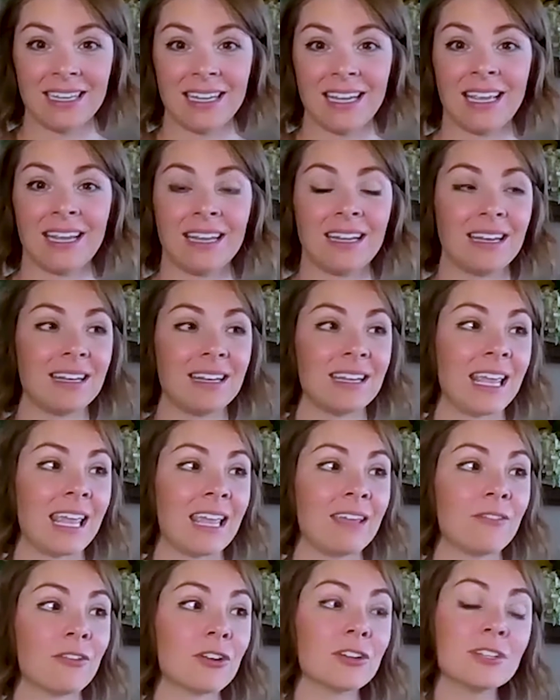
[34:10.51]
It
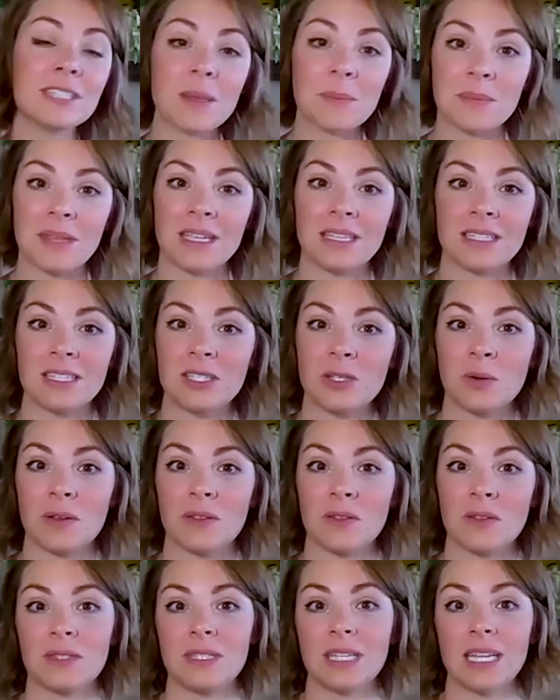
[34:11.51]
gave her something to do on
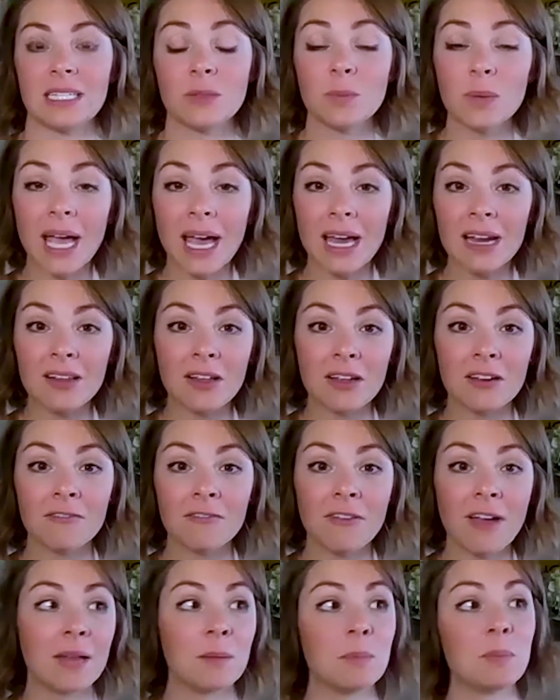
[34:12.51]
those days. And we had a lot of
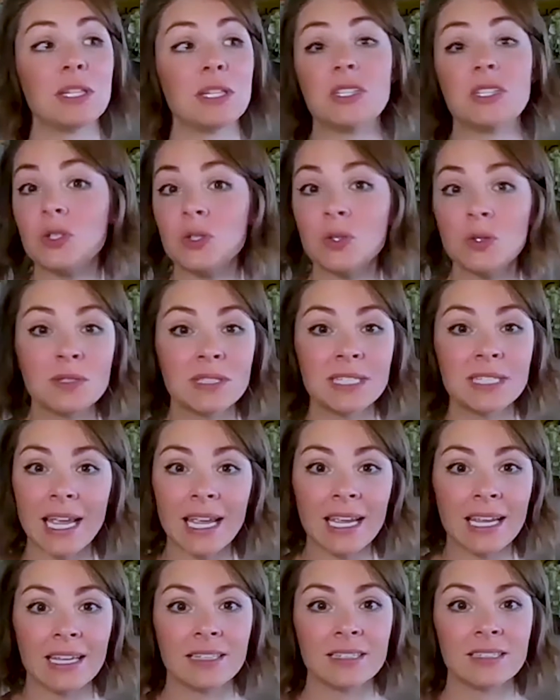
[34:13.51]
fun, but 2
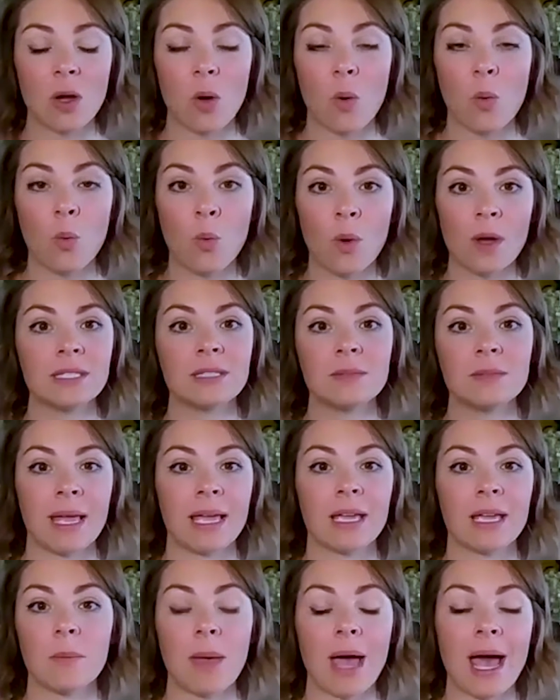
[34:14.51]
days was
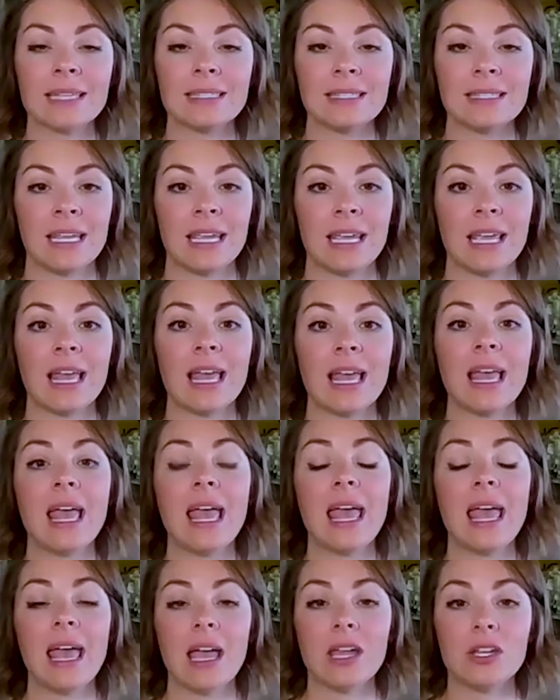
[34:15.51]
my capacity.
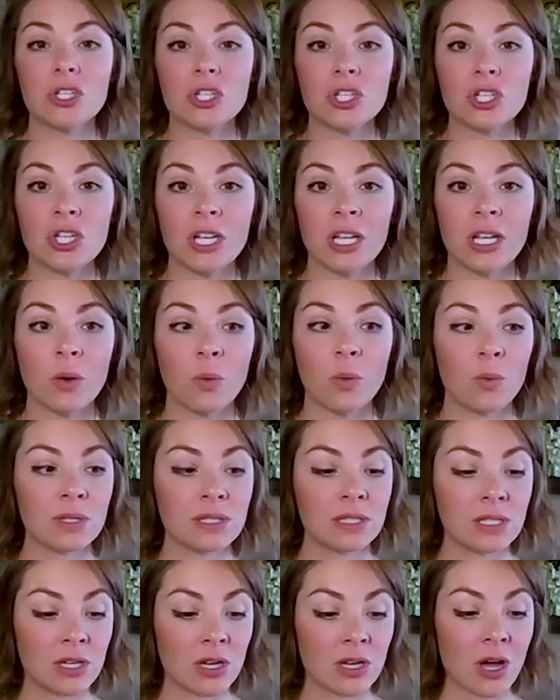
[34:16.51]
And she
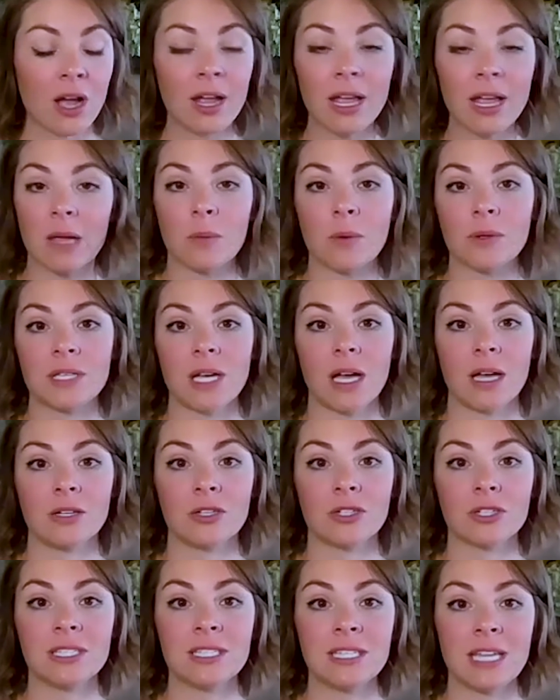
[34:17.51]
was not able to
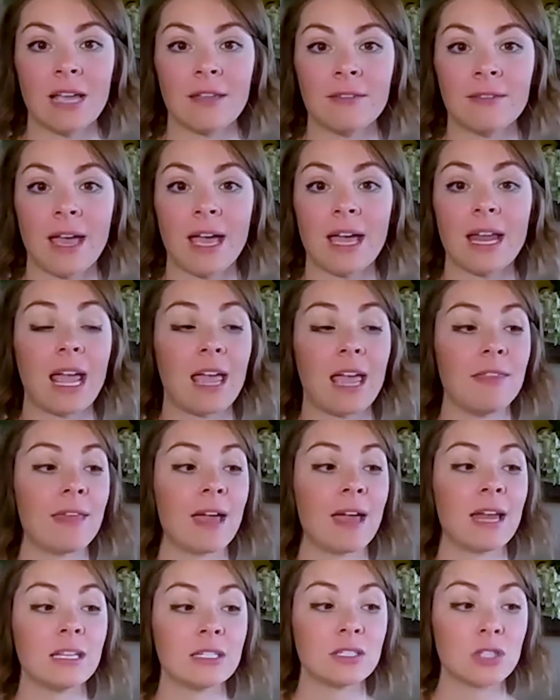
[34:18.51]
understand that. And
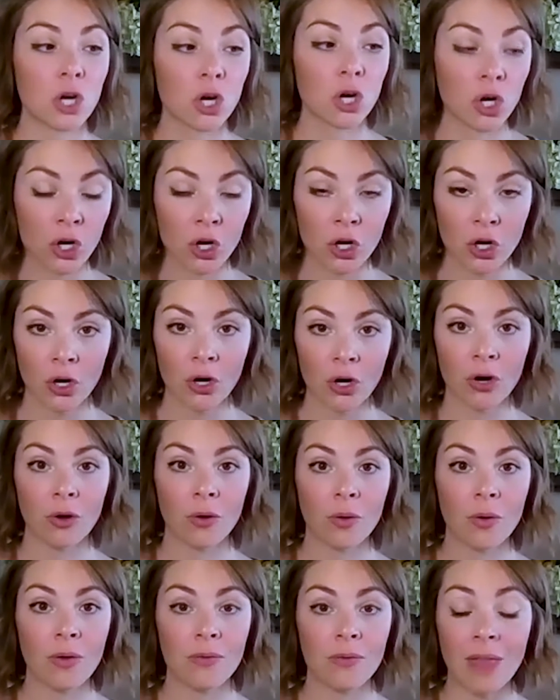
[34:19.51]

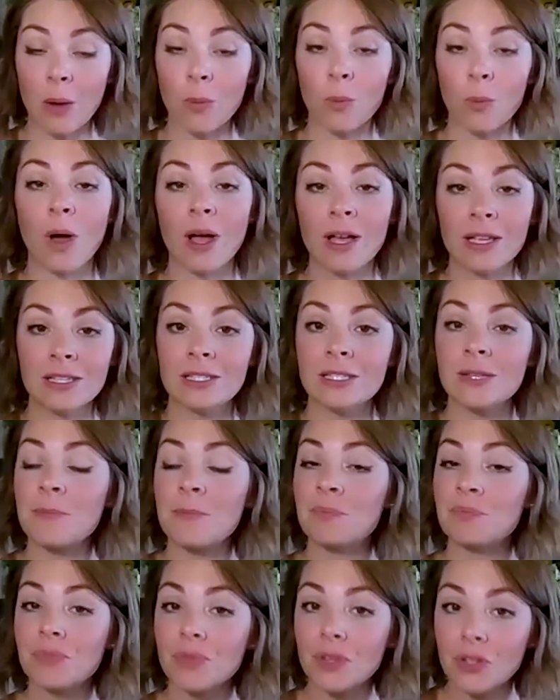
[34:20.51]
that was
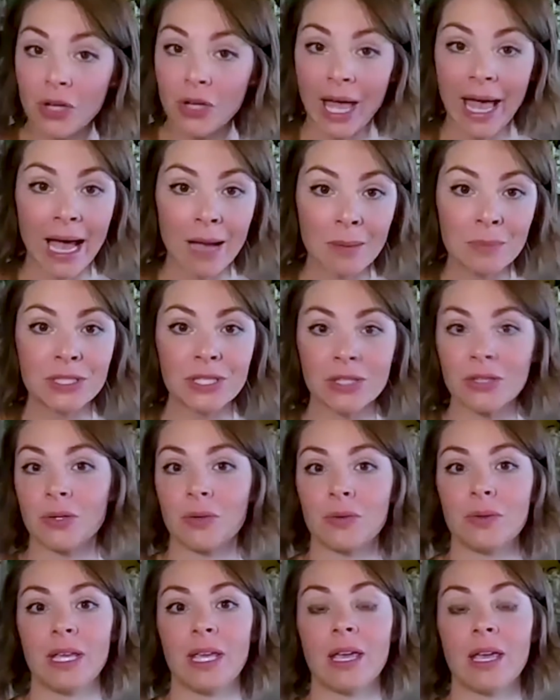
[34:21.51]

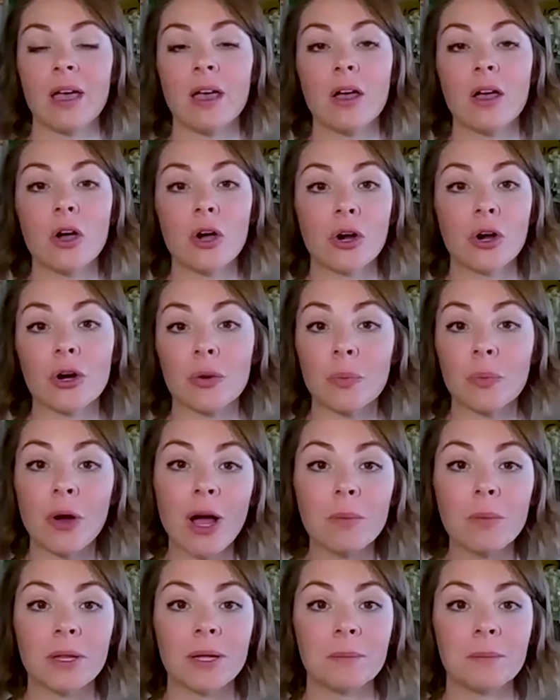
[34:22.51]
absolutely her
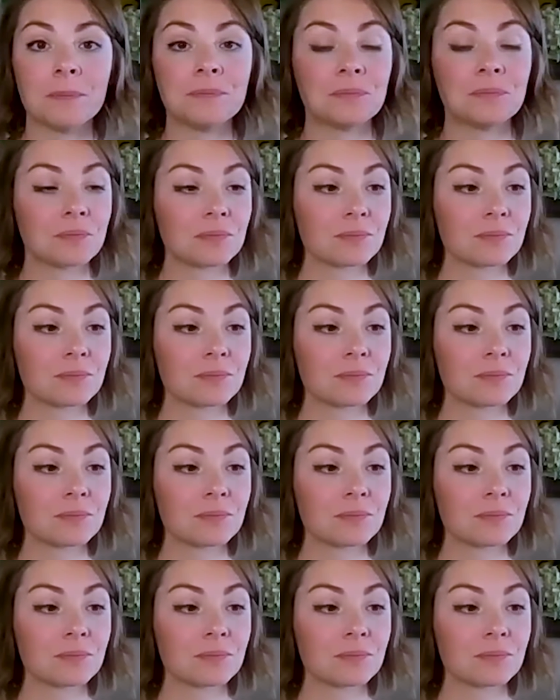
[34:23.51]
problem.